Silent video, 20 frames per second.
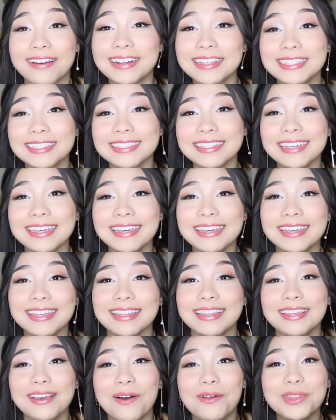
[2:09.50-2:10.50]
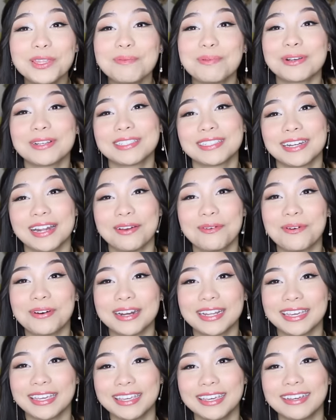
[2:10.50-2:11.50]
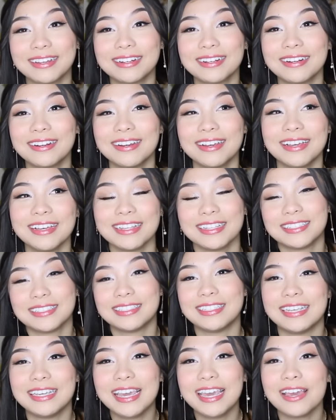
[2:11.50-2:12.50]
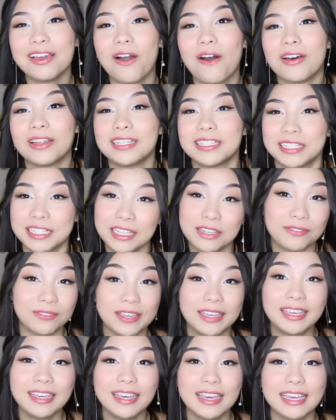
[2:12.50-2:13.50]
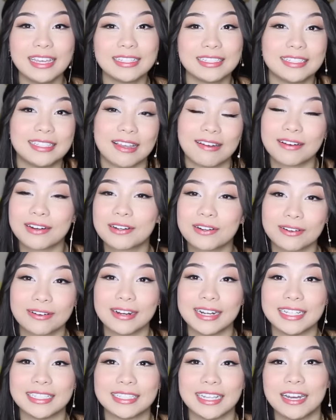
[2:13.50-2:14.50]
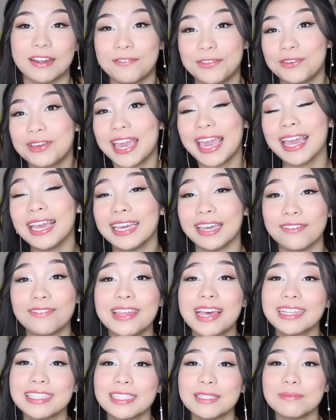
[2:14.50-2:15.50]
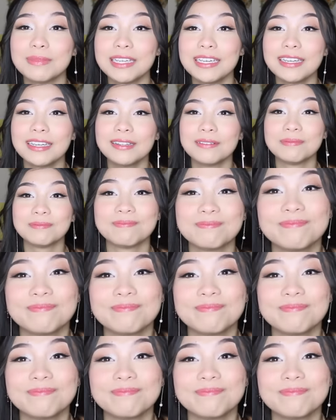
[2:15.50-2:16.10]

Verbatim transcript: Honestly, the only person I want to hear singing on TV is Darren Criss, and if you can't give that to me,